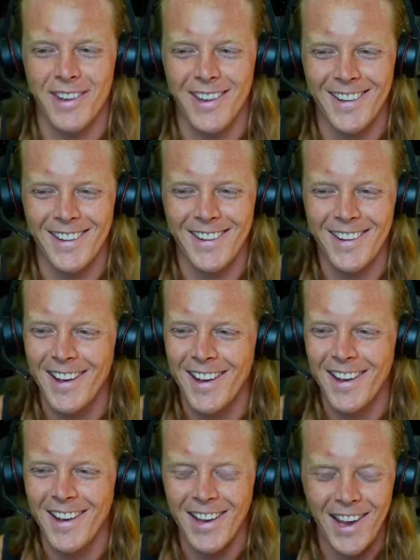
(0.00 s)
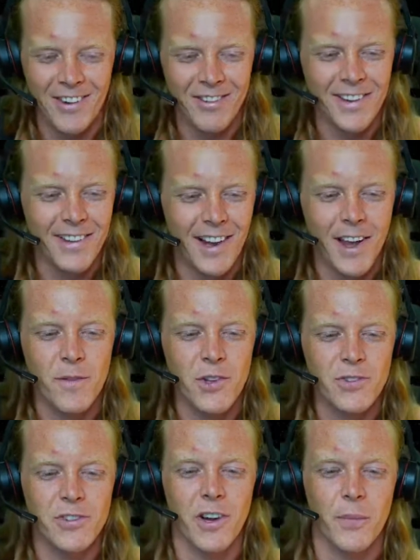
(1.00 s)
And every time
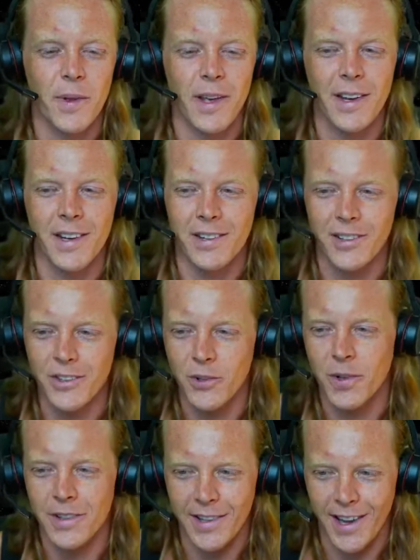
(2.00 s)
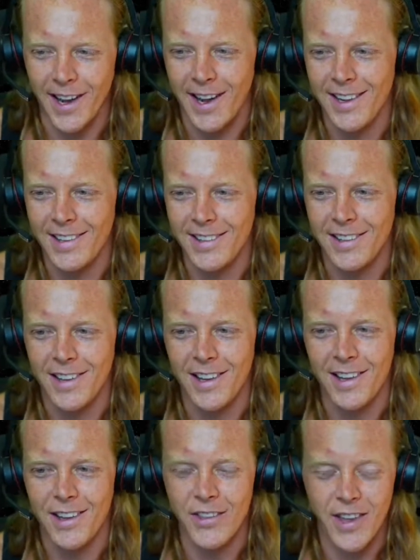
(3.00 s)
you jump in and do a task
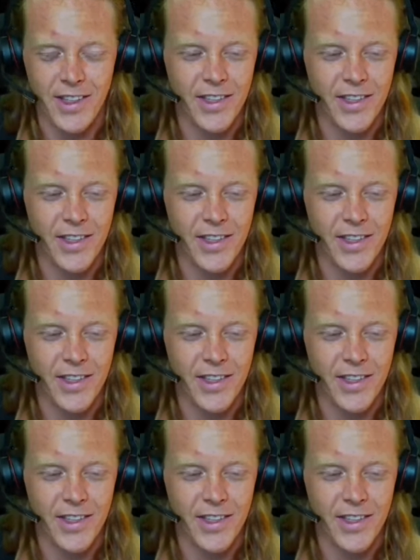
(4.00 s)
that